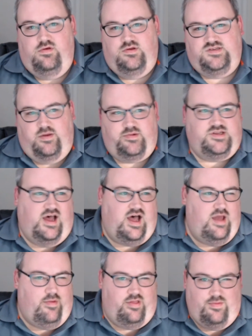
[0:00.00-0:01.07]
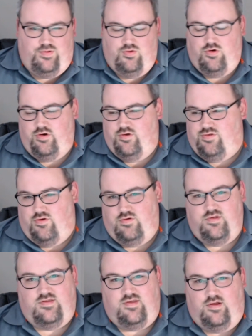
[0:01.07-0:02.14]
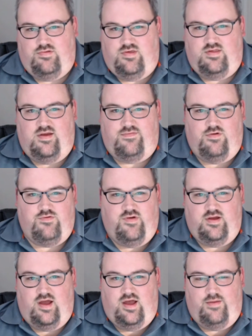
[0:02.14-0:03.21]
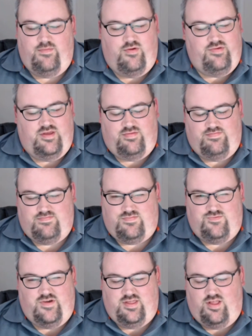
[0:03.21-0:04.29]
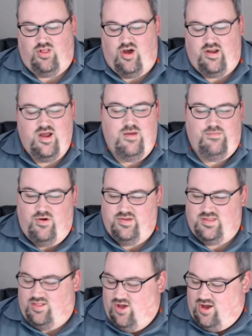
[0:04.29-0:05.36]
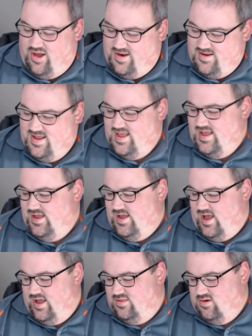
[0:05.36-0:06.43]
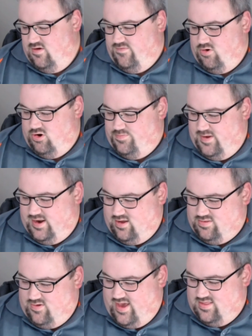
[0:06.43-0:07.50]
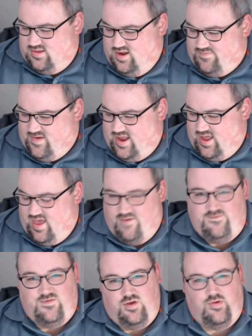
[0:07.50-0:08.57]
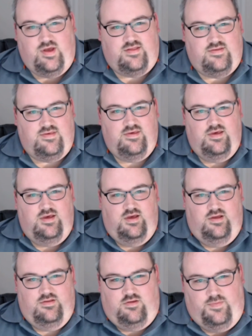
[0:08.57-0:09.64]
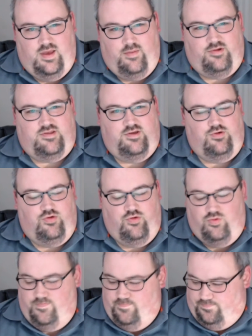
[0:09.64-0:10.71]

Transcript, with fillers: summertime on the porch or just you know just after drink uh, mowing the drinking the lawn, mowing the lawn, uh, and so forth. But it also has enough kind of heft to it to be able to